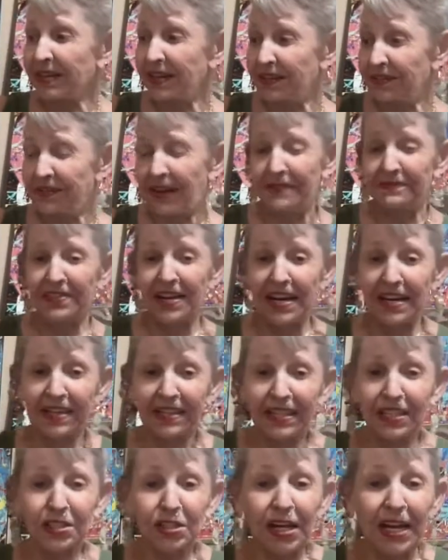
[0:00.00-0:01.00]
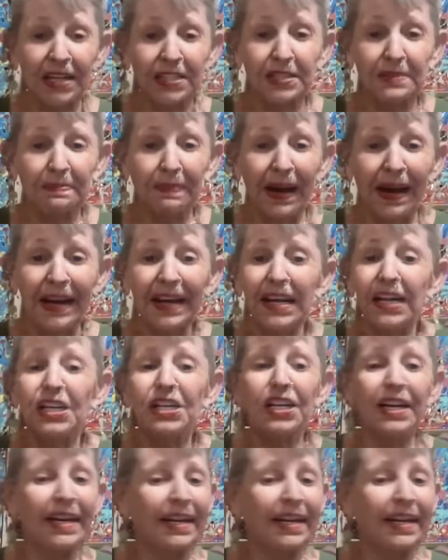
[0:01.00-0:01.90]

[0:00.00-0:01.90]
if I've taken the chance to buy,